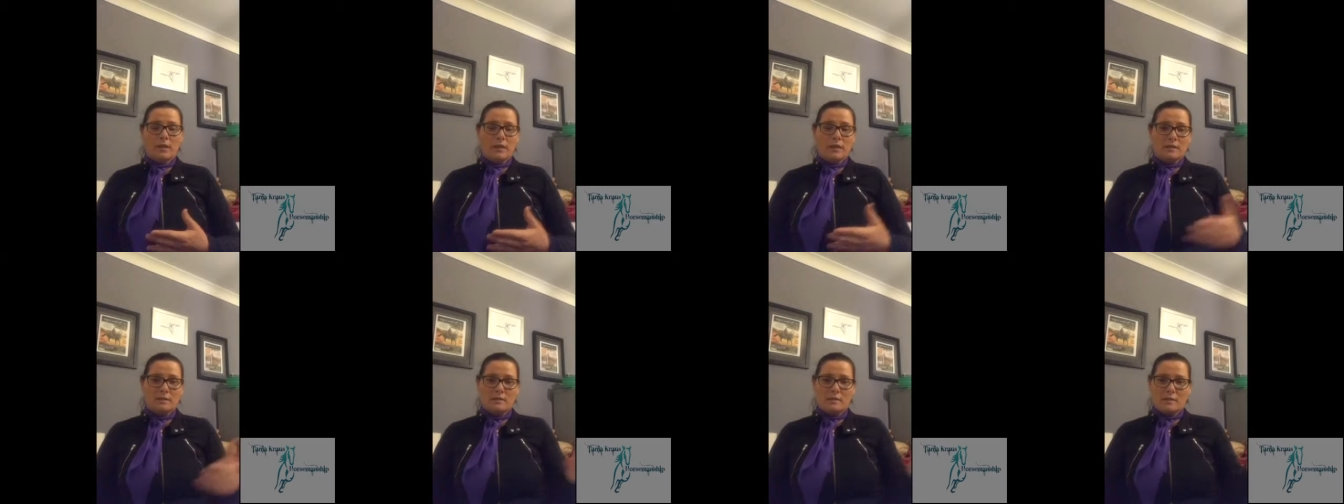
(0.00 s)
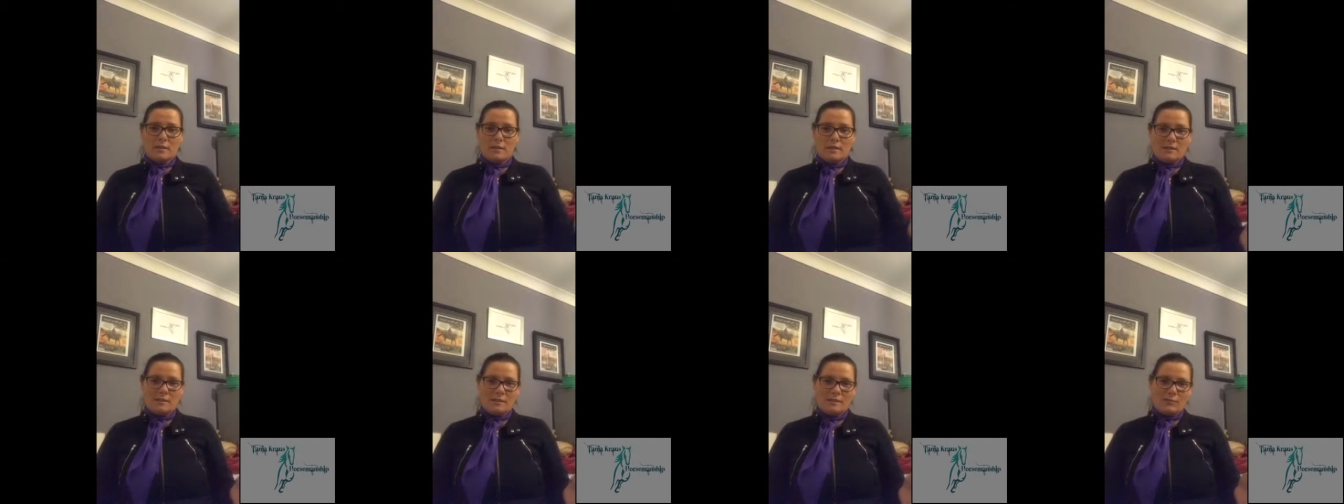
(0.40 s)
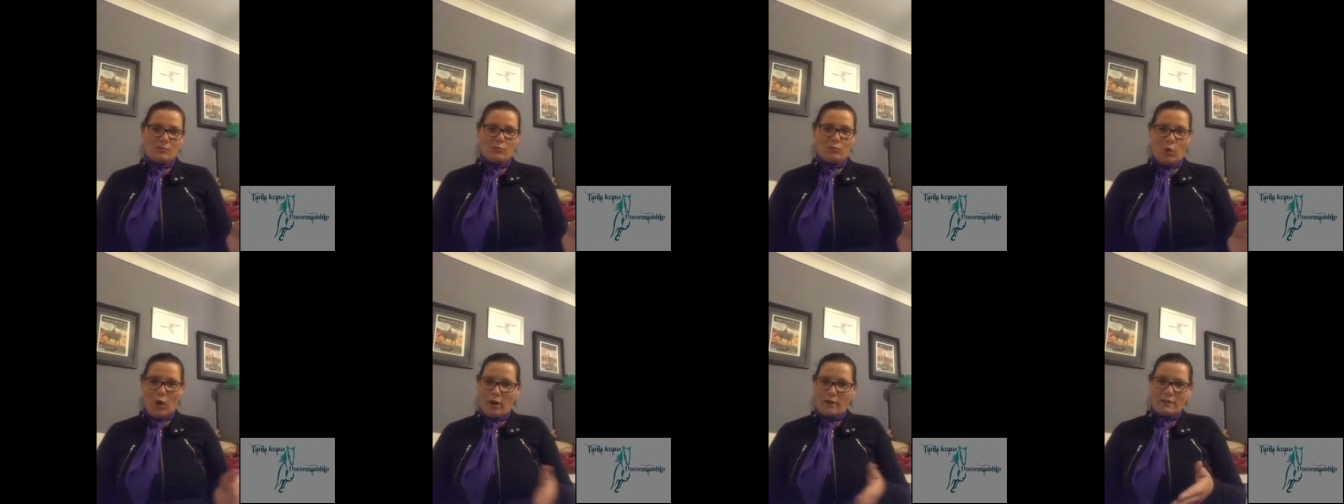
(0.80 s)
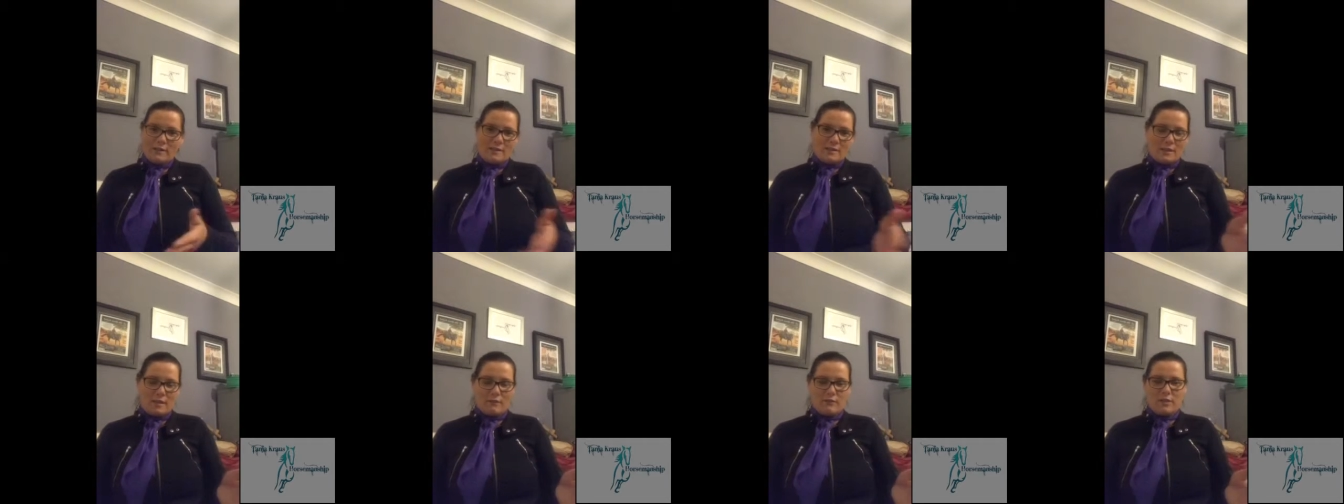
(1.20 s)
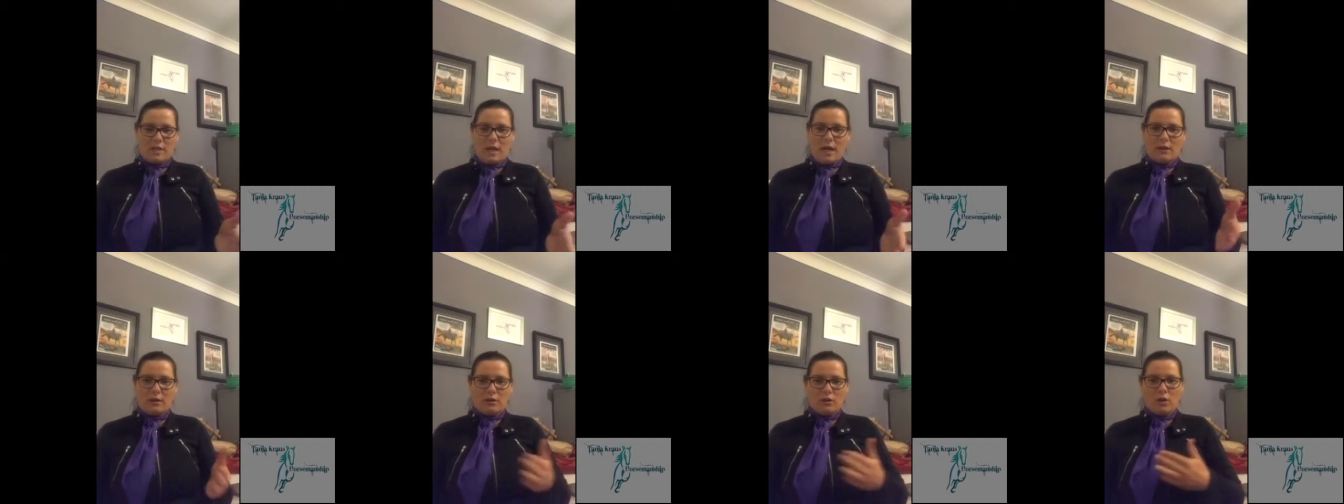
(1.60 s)
is writing stuff
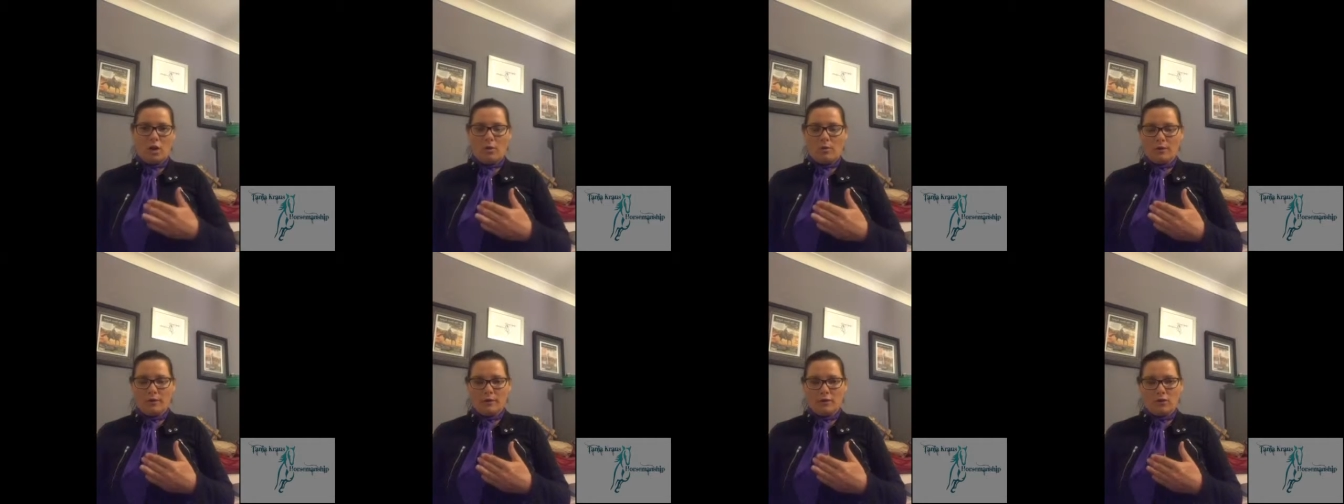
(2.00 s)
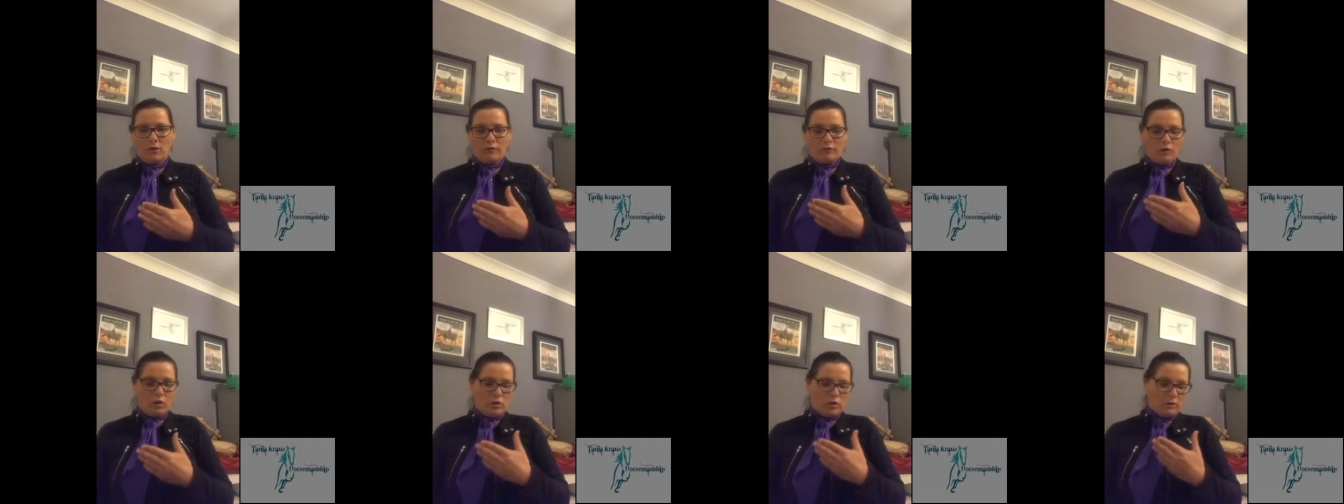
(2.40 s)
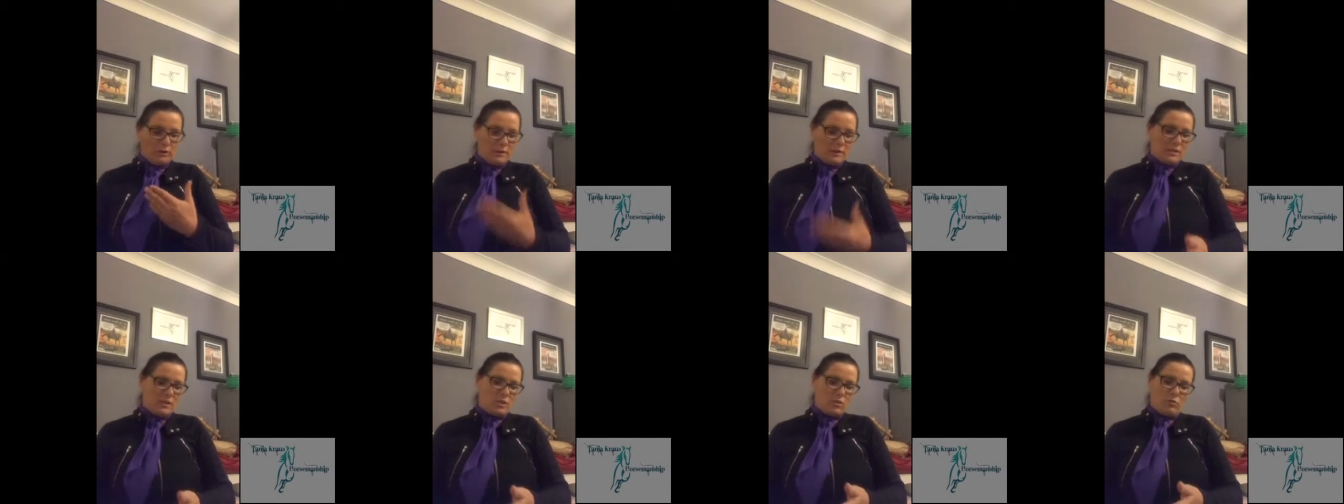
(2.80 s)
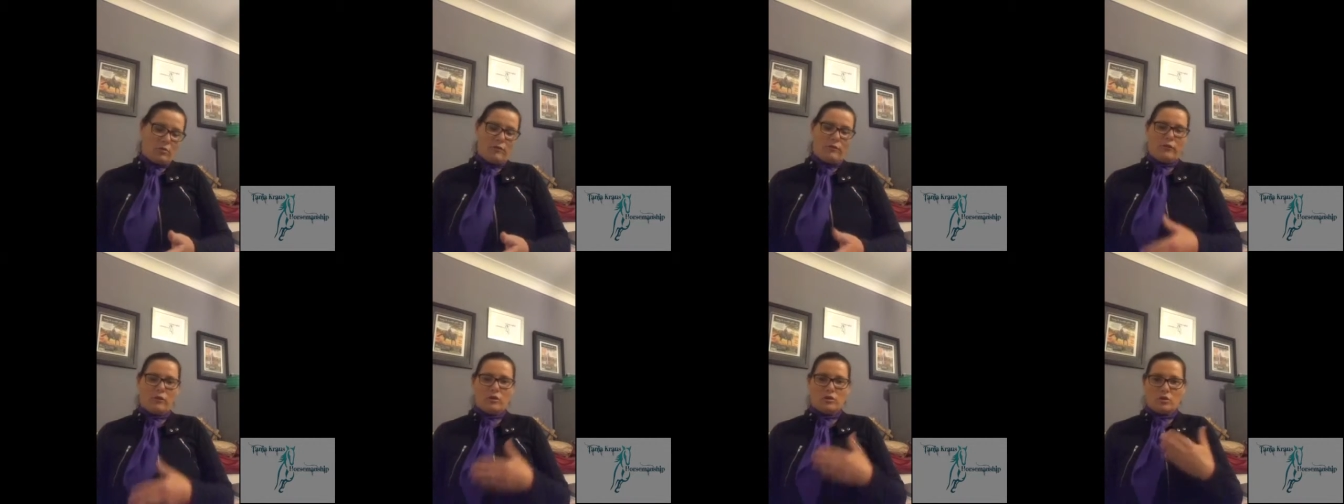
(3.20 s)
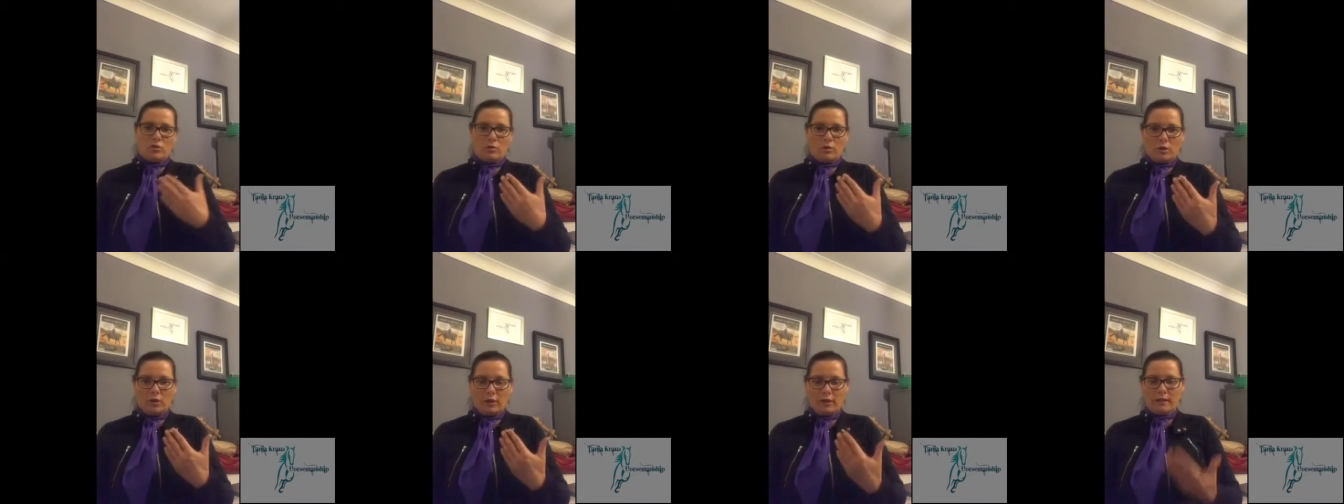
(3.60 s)
down and knowing that I've got a list to refer
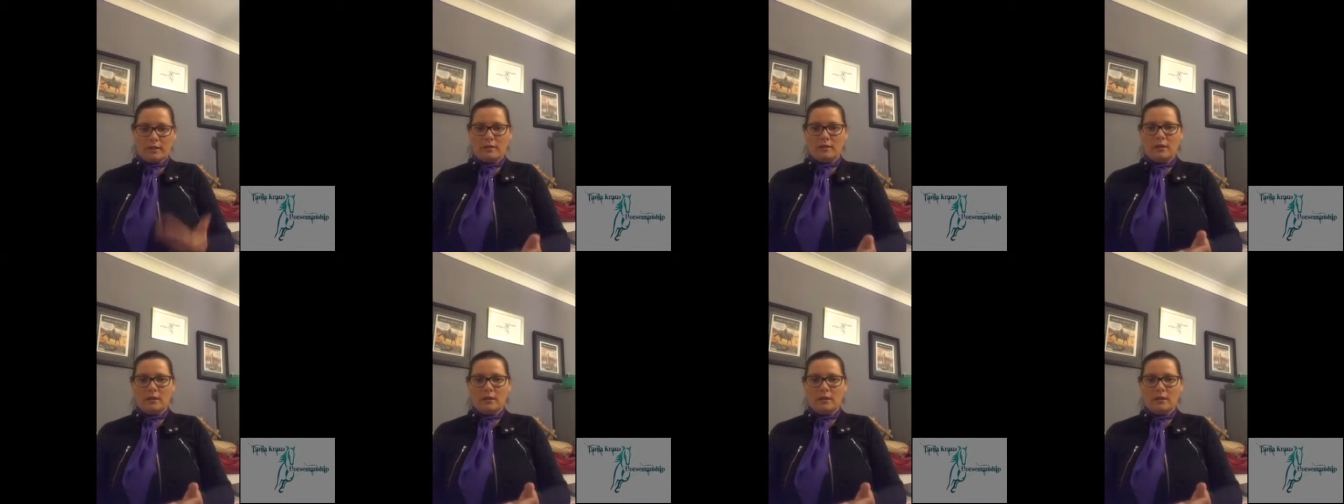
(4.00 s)
to, and I